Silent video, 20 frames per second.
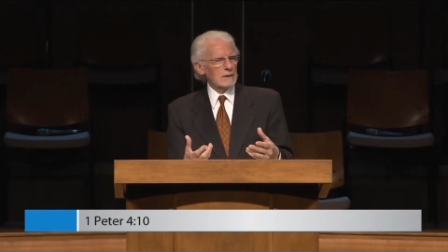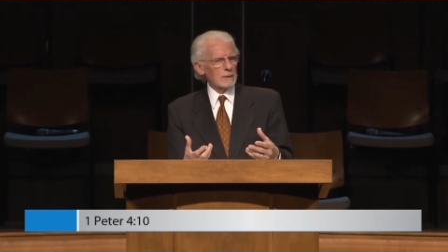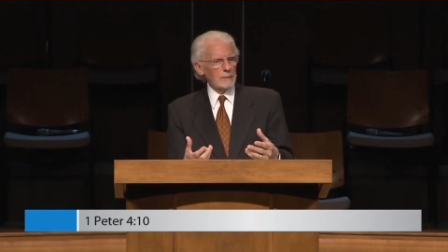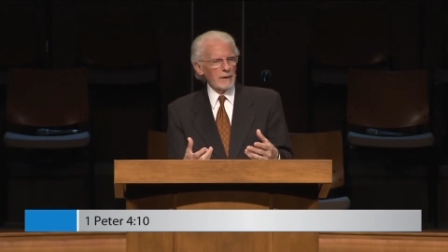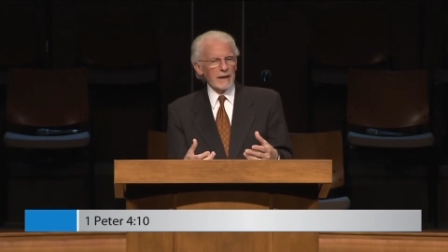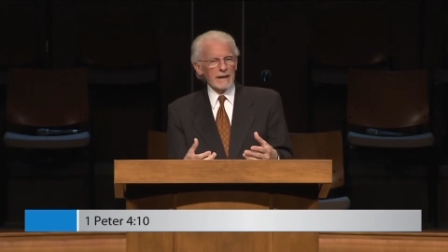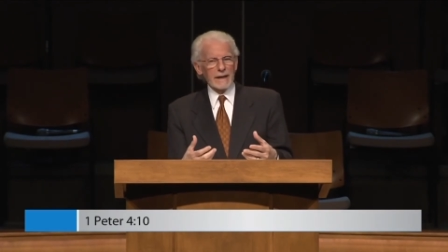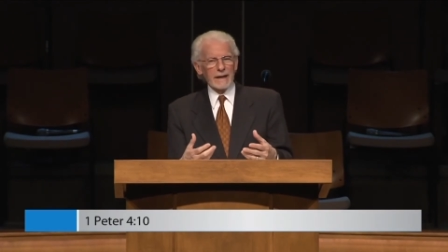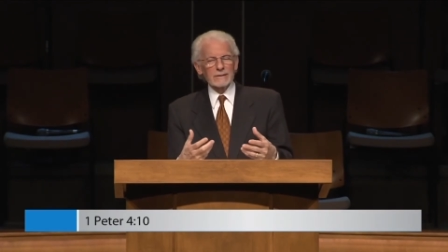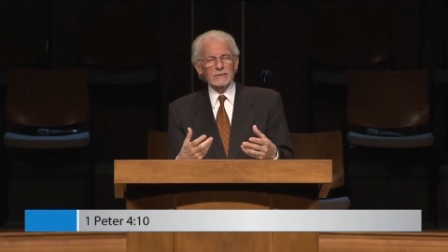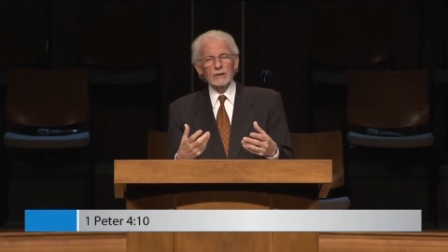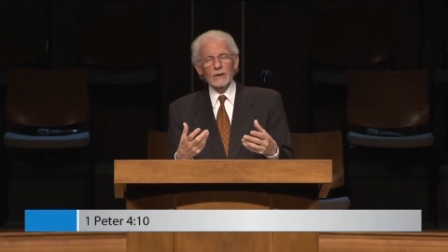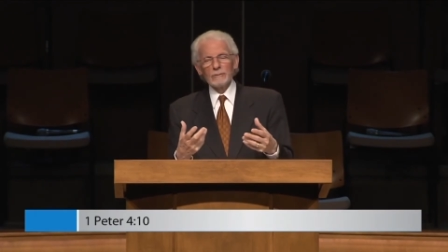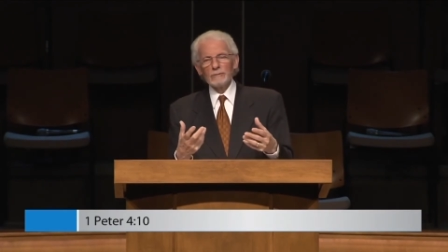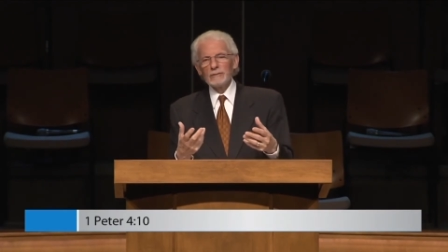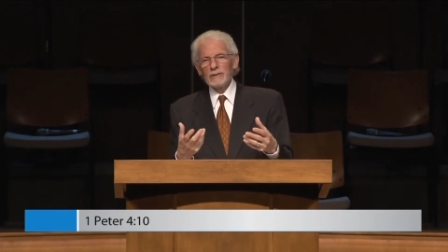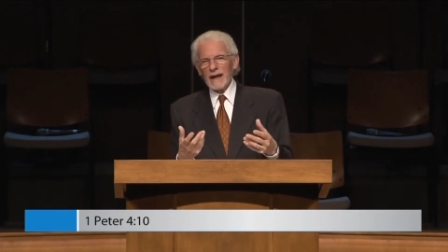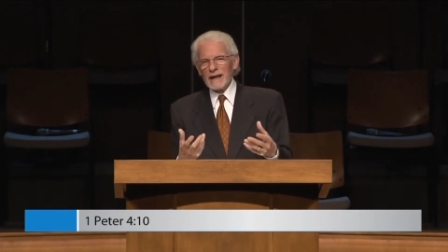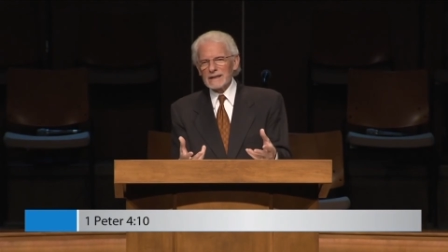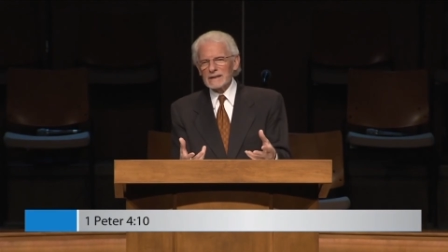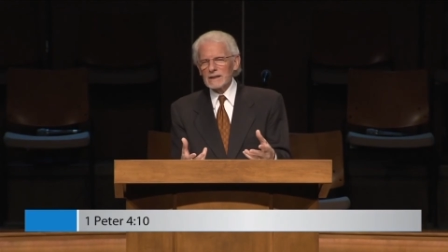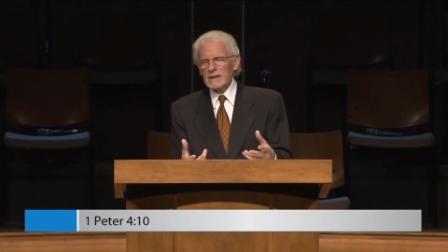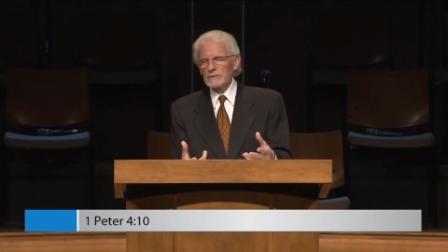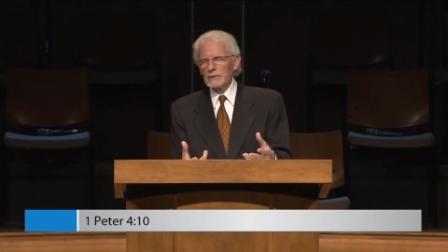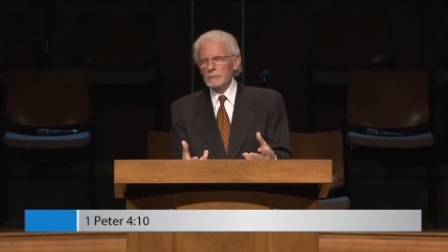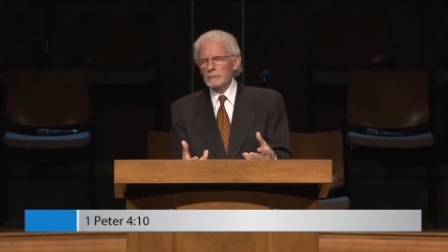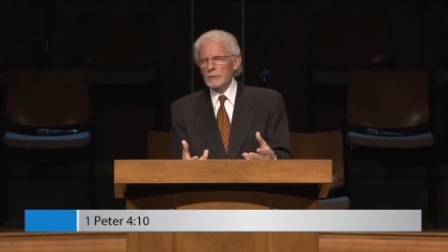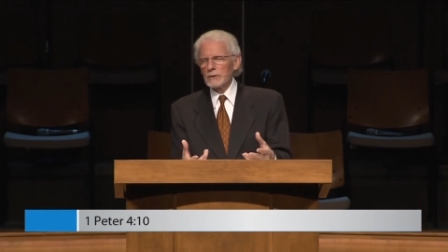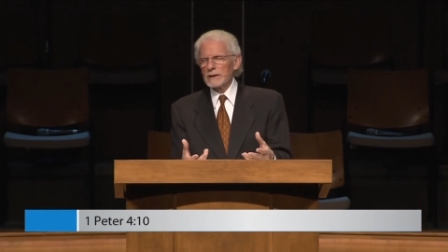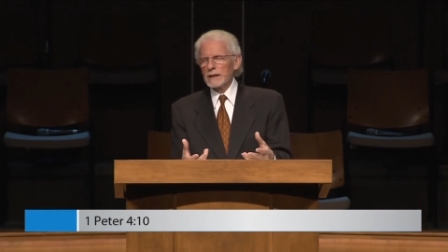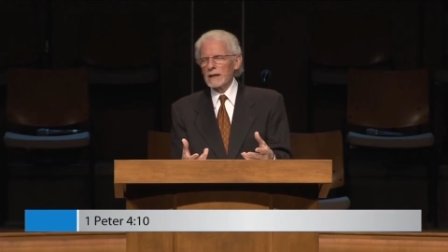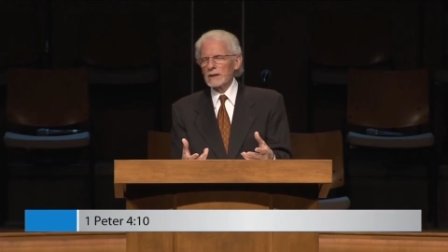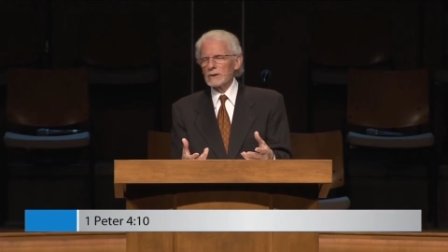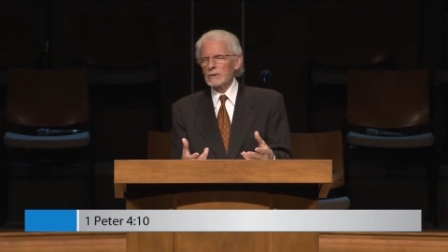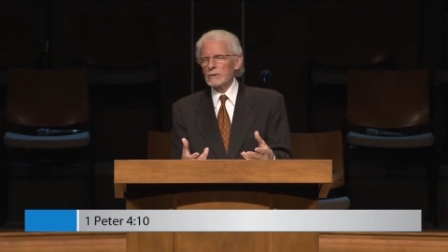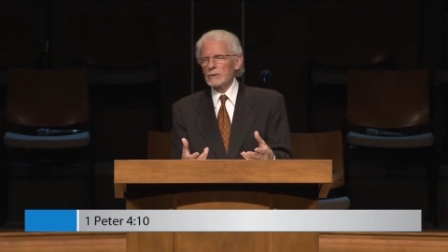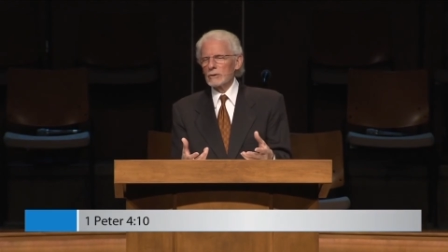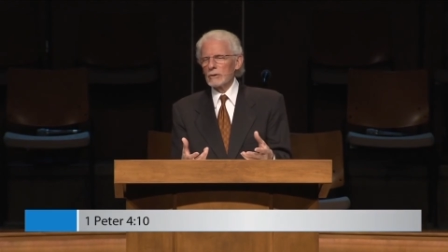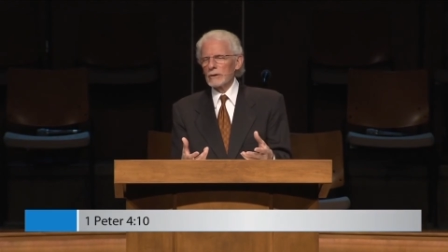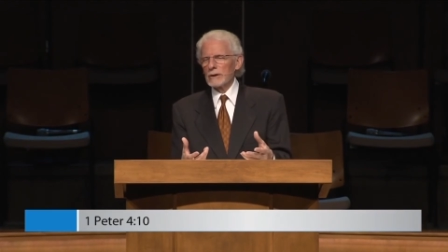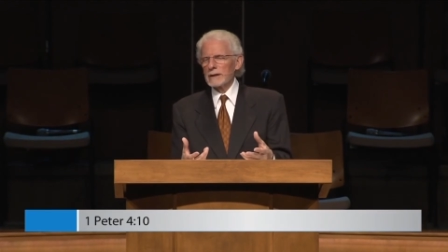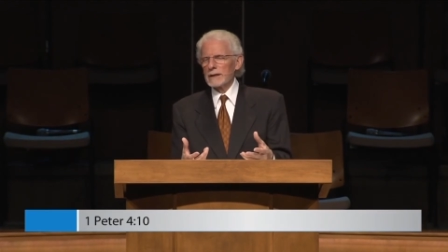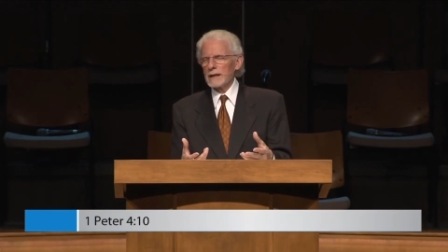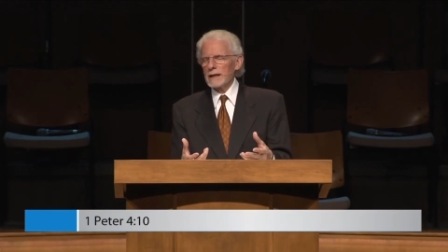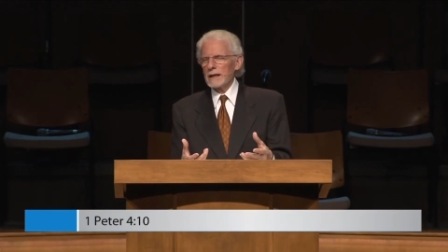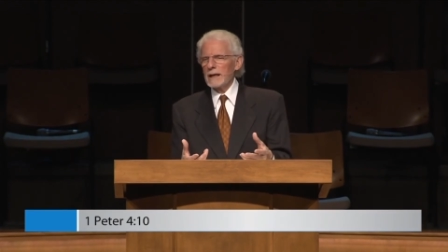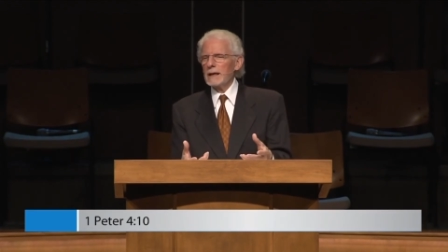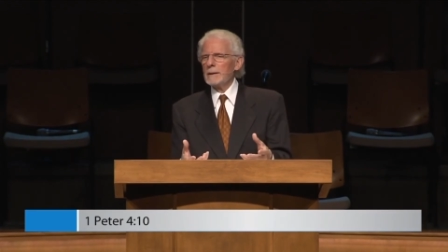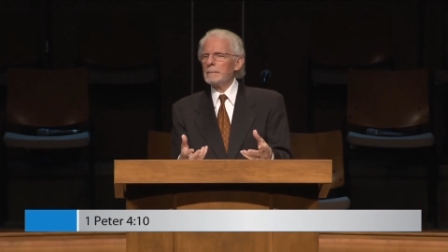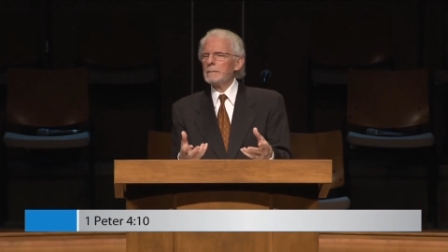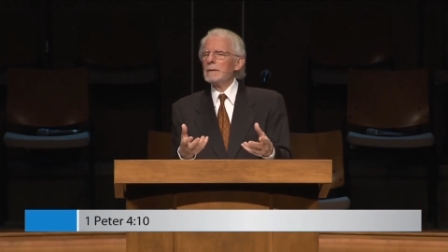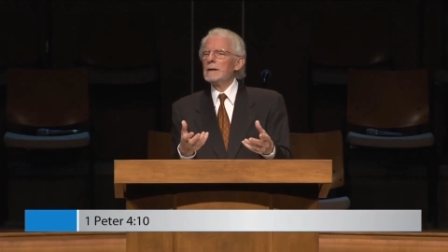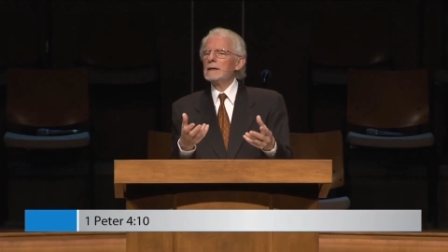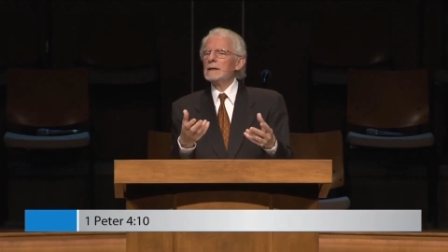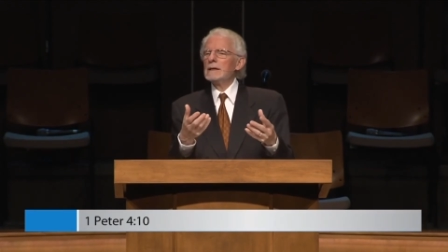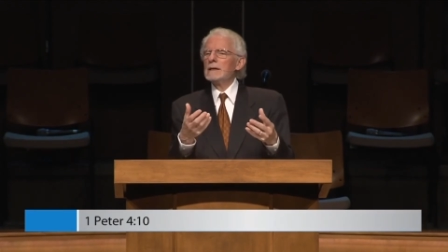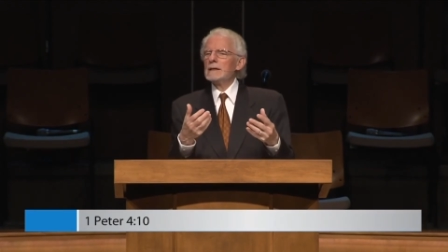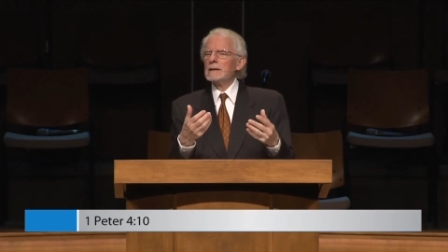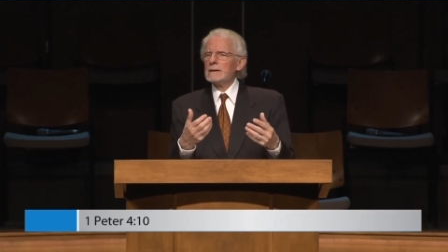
to make us effective in bringing glory to Him